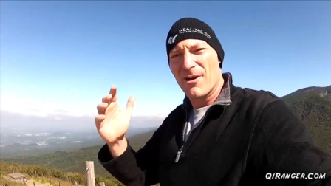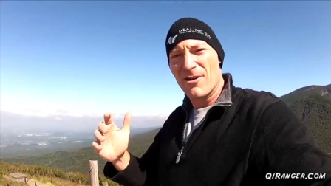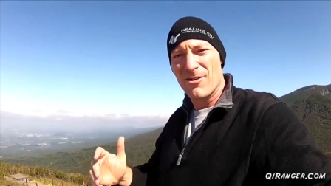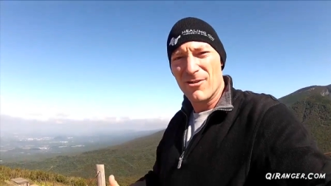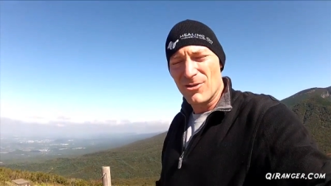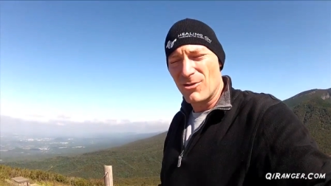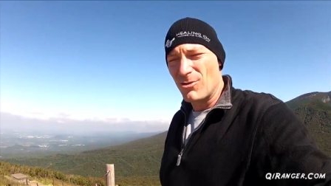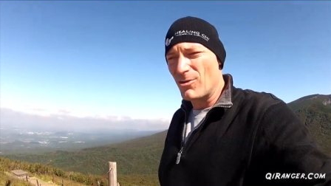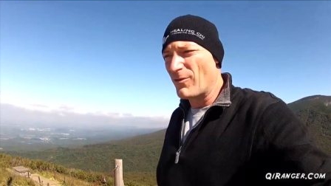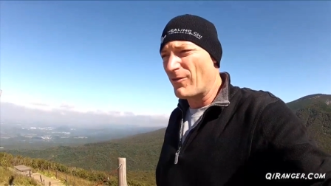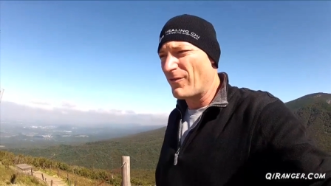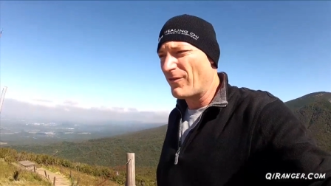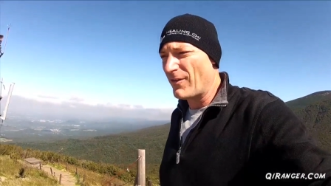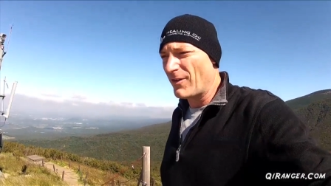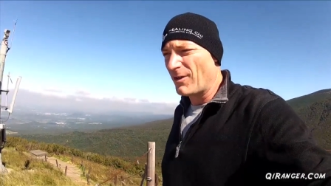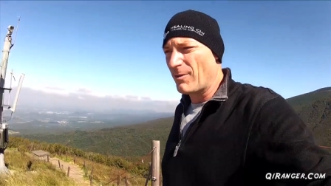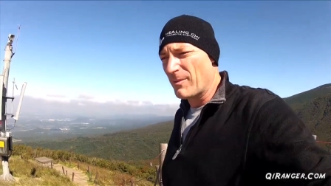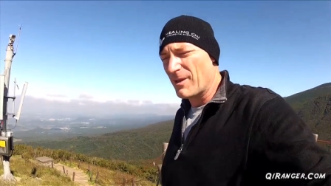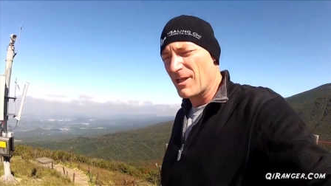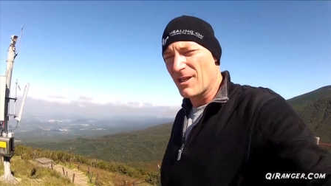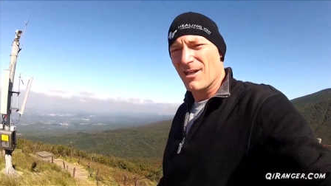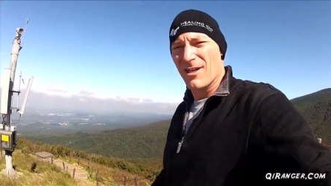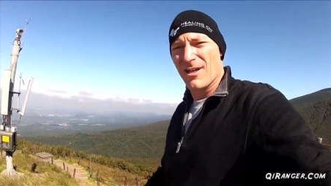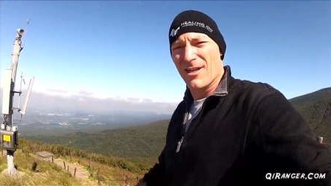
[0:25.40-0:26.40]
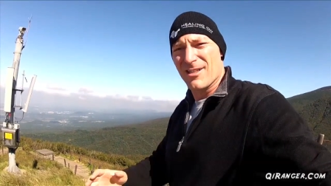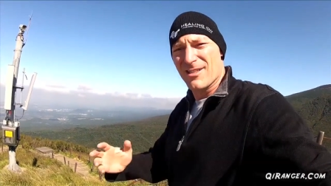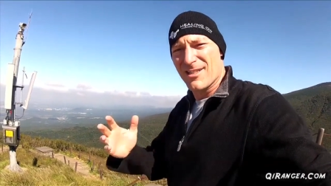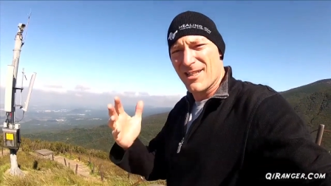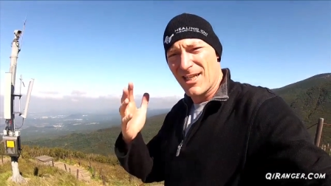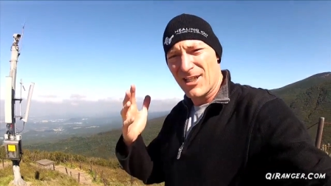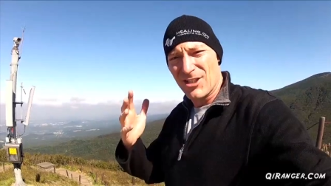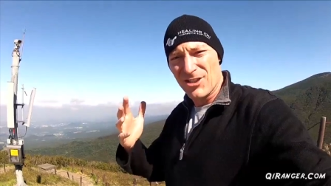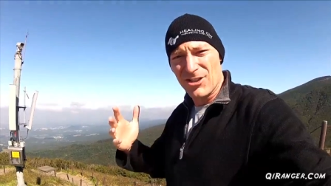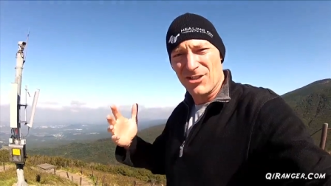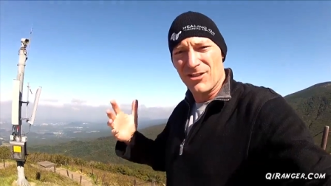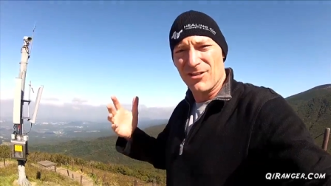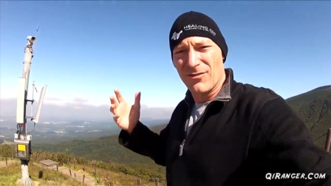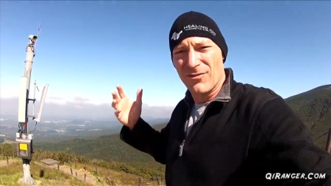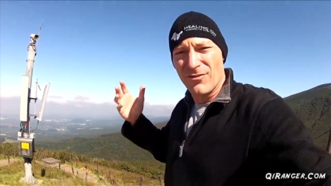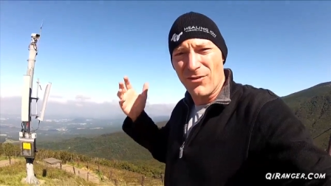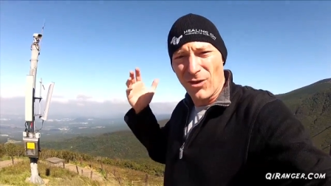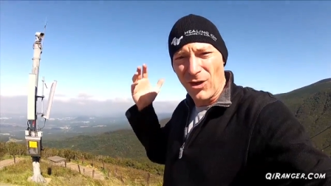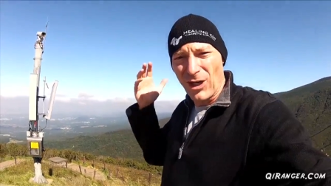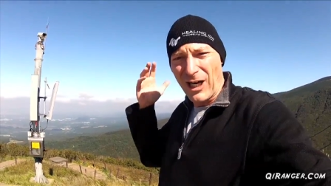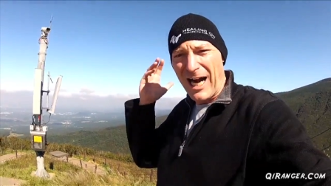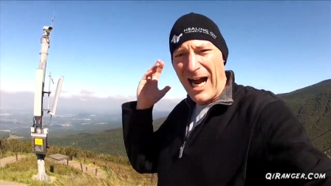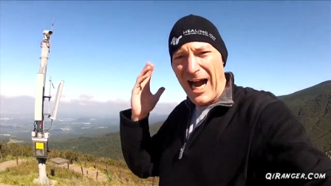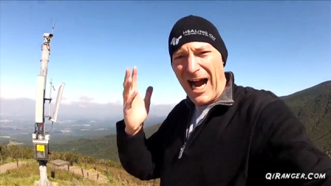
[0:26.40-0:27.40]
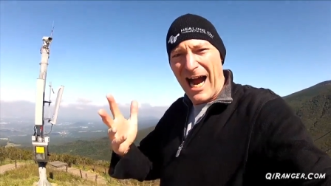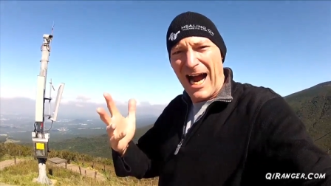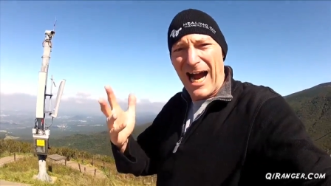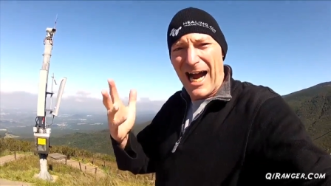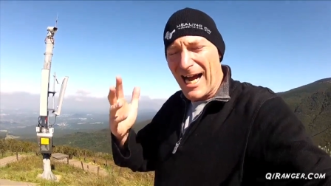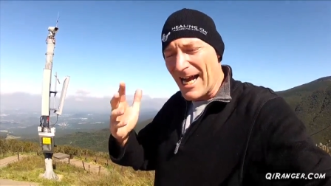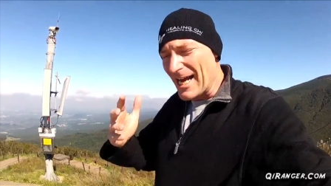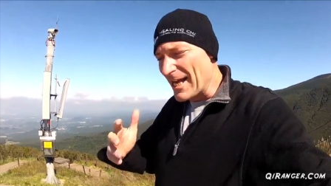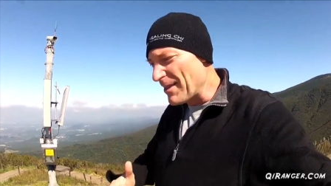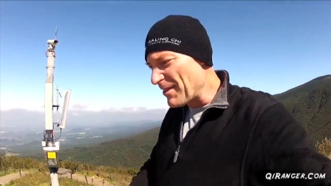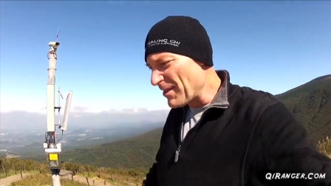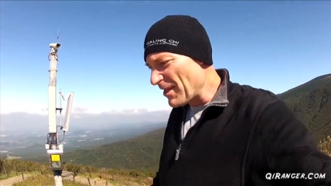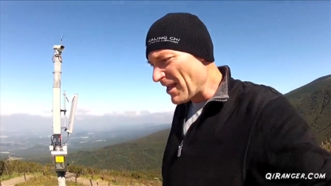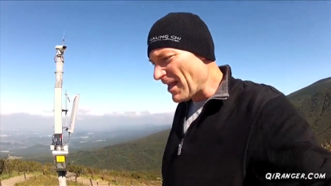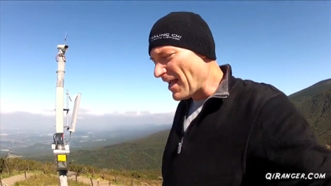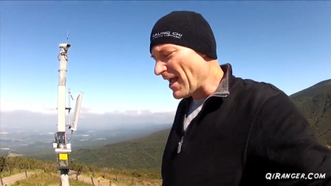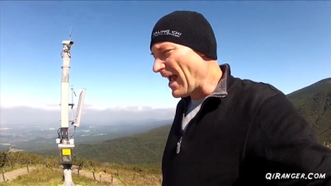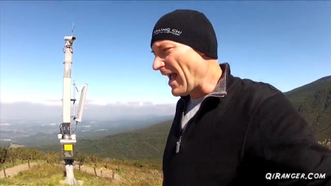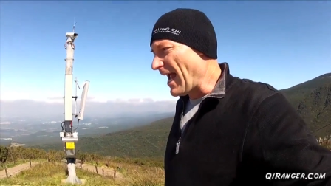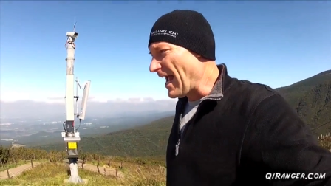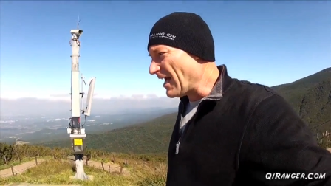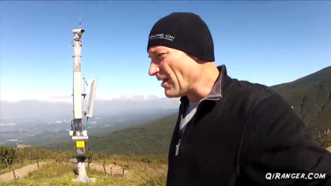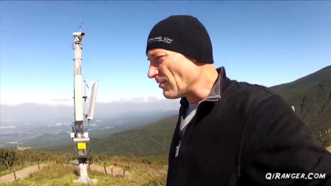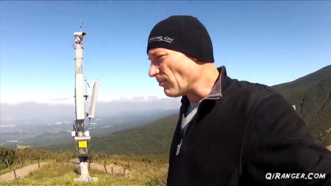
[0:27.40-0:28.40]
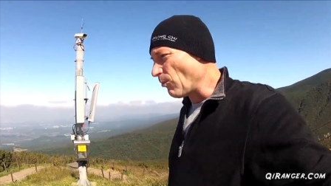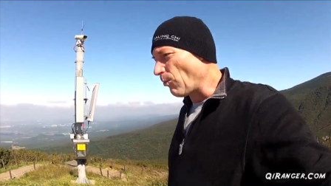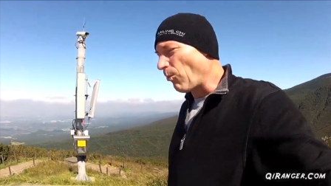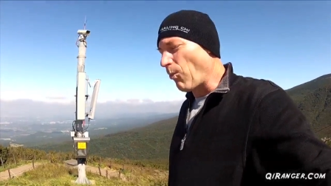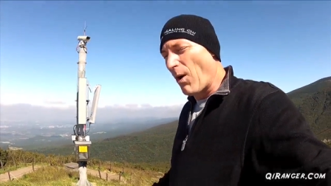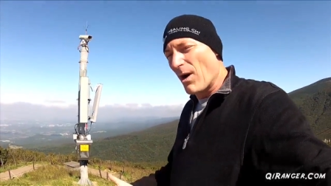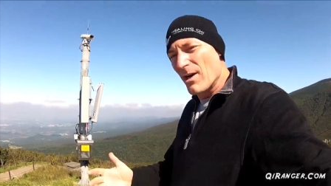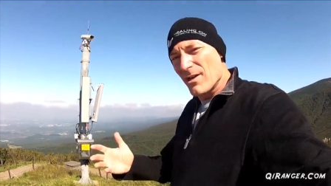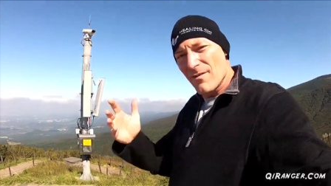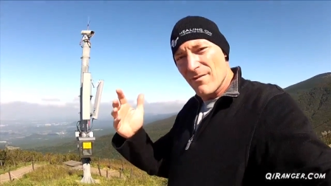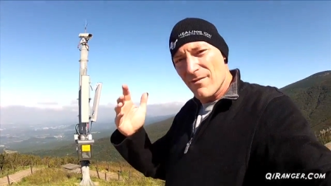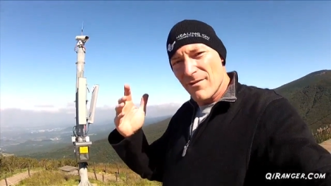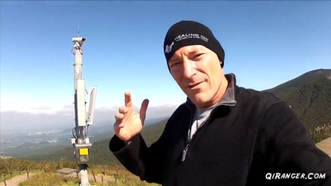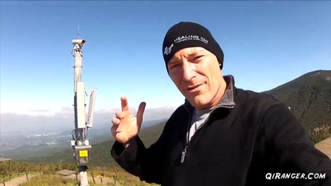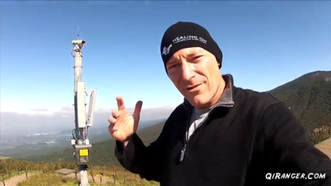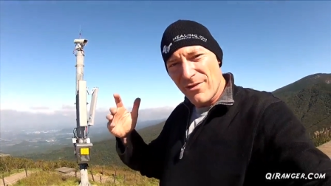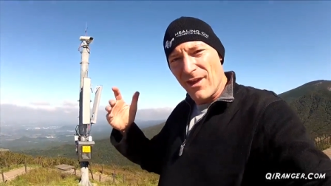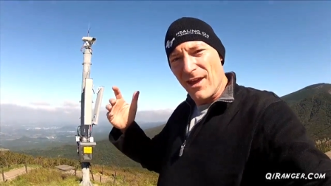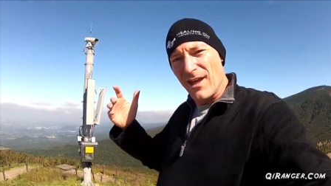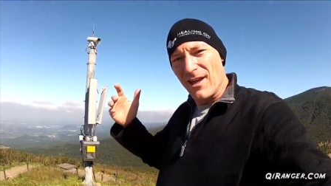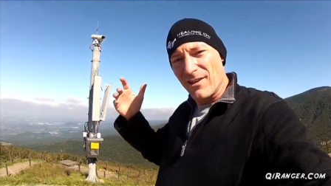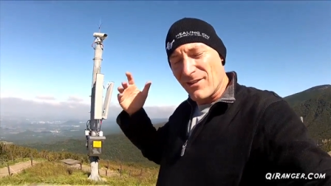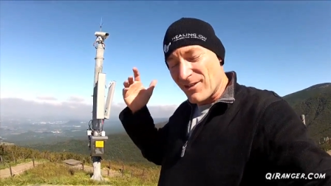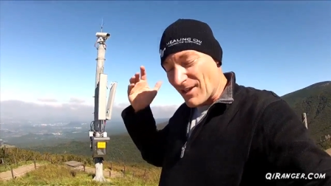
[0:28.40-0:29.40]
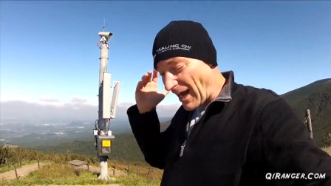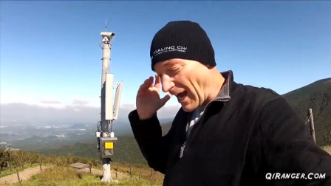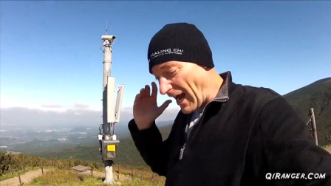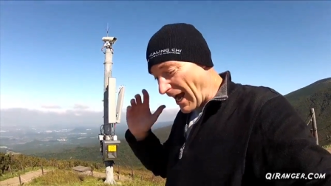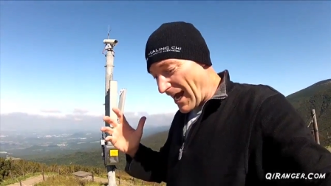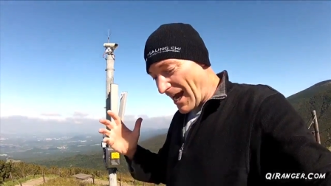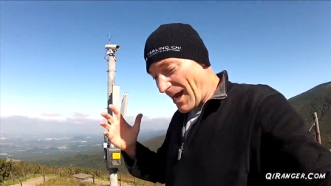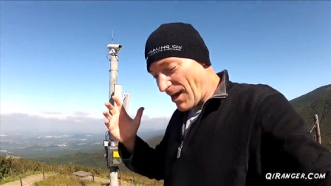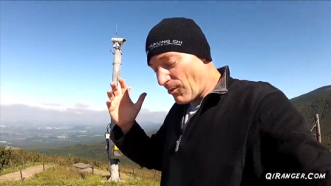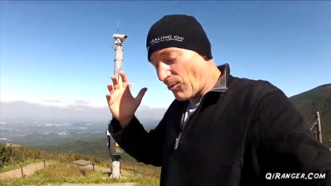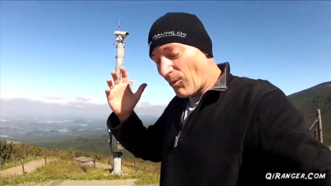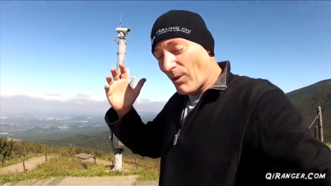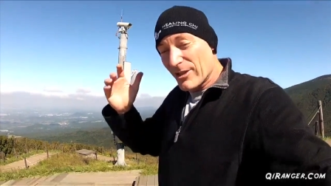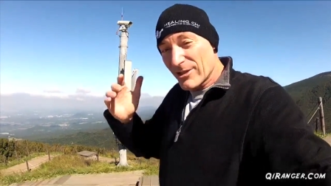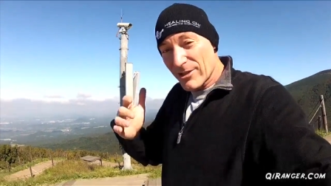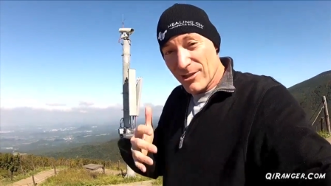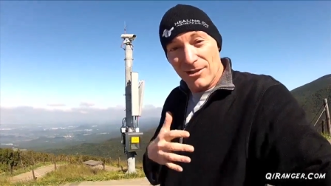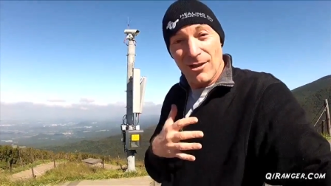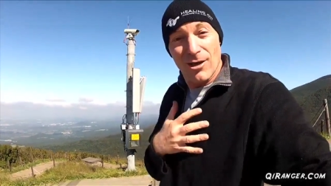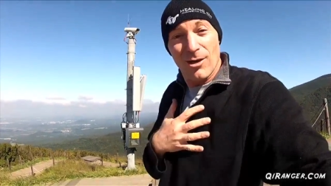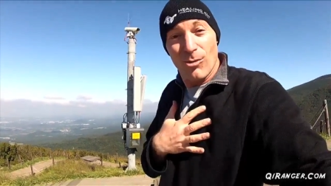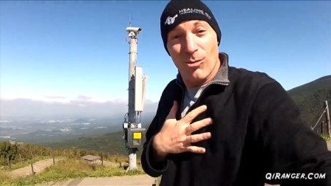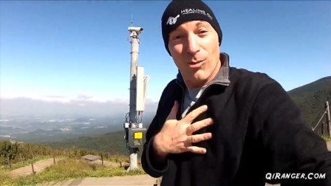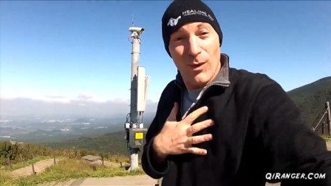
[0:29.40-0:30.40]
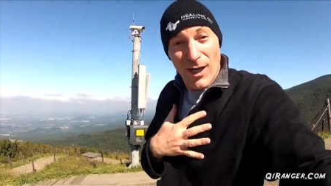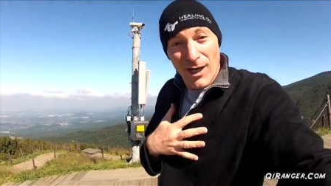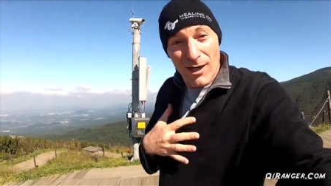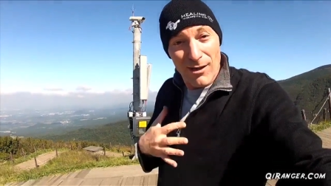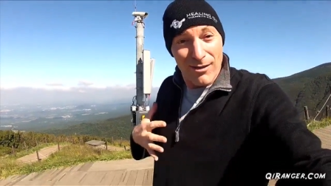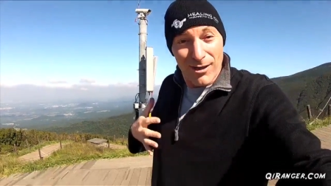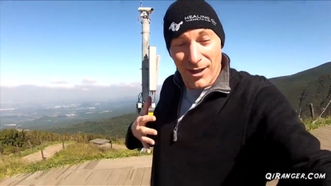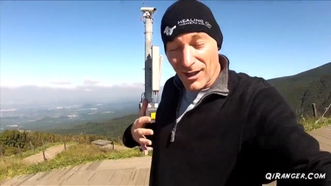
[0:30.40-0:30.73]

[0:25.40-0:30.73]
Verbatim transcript: here to do a filming session for I, and one of the things I wasn't aware